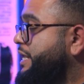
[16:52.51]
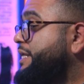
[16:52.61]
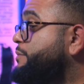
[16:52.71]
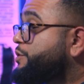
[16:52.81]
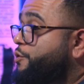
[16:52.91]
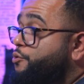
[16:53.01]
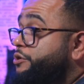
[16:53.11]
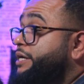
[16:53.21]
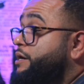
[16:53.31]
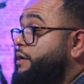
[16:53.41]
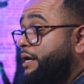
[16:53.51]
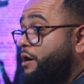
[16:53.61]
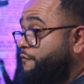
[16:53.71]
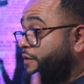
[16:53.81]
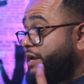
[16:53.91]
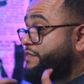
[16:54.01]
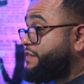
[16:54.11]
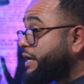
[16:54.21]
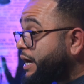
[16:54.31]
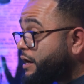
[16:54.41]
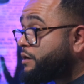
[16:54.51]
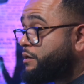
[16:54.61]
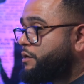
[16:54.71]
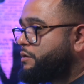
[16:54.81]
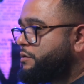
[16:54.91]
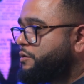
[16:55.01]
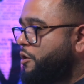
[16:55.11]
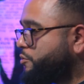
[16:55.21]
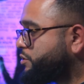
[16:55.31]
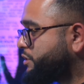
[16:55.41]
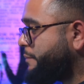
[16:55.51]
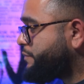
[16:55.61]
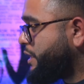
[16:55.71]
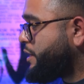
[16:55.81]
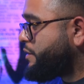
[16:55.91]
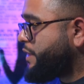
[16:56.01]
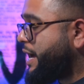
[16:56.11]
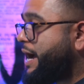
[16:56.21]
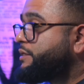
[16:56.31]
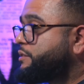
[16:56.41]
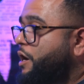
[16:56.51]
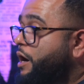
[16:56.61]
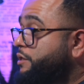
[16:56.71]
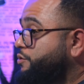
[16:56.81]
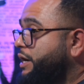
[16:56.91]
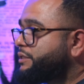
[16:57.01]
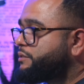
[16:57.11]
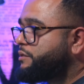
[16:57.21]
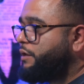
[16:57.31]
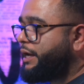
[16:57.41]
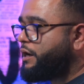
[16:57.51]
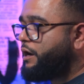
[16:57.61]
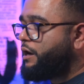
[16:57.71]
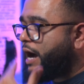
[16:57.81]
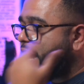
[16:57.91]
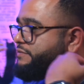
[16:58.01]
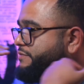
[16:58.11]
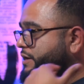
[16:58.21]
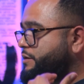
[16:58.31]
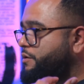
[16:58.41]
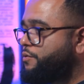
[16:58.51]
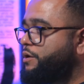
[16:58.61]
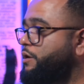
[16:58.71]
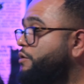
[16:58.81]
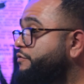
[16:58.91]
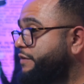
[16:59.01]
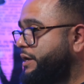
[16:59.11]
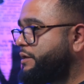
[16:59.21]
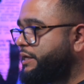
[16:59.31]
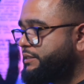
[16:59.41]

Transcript: anything with coarse hair, like very thick hair, go something that has contrast, like a high fade or a low fade, like